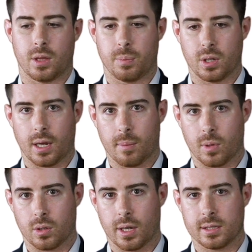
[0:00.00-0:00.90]
The bootcamp
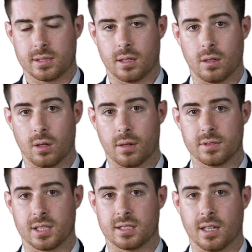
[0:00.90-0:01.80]
model has seen a lot
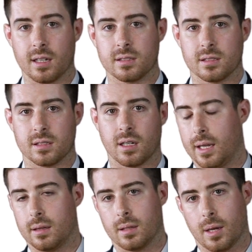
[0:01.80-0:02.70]
of success.
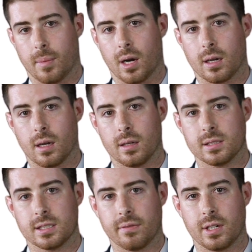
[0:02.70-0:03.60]
In America,
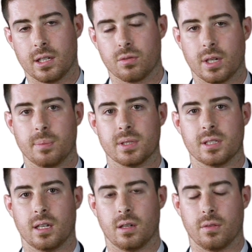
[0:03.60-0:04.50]

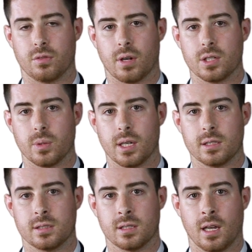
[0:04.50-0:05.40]
73% of
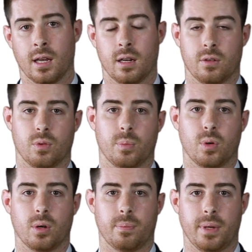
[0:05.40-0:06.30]
graduates
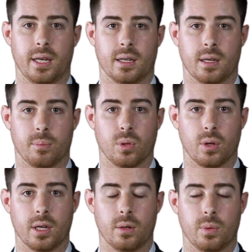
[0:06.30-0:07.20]
report being
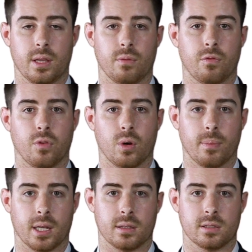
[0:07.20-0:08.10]
employed within 4
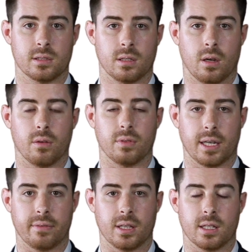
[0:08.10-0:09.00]
months of
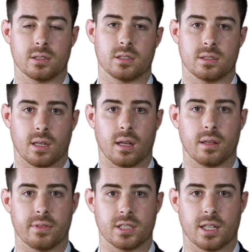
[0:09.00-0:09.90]
leaving this
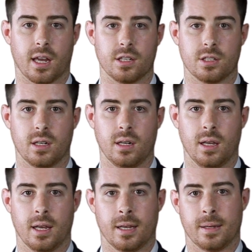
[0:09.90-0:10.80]
style of
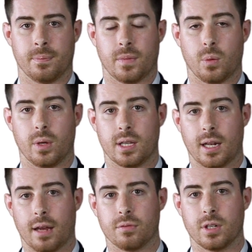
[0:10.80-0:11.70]
education, with
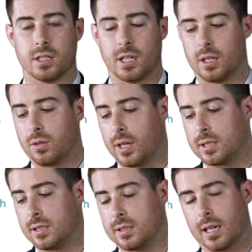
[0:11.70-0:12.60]
an average
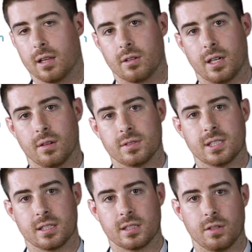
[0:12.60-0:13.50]
increase in salary of
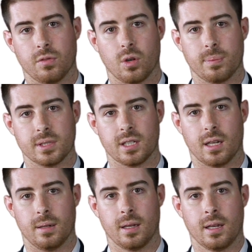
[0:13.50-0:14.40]

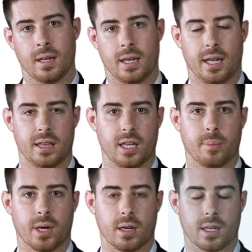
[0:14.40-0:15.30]
64% in the
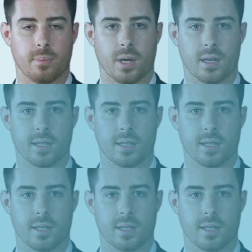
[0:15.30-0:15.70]
American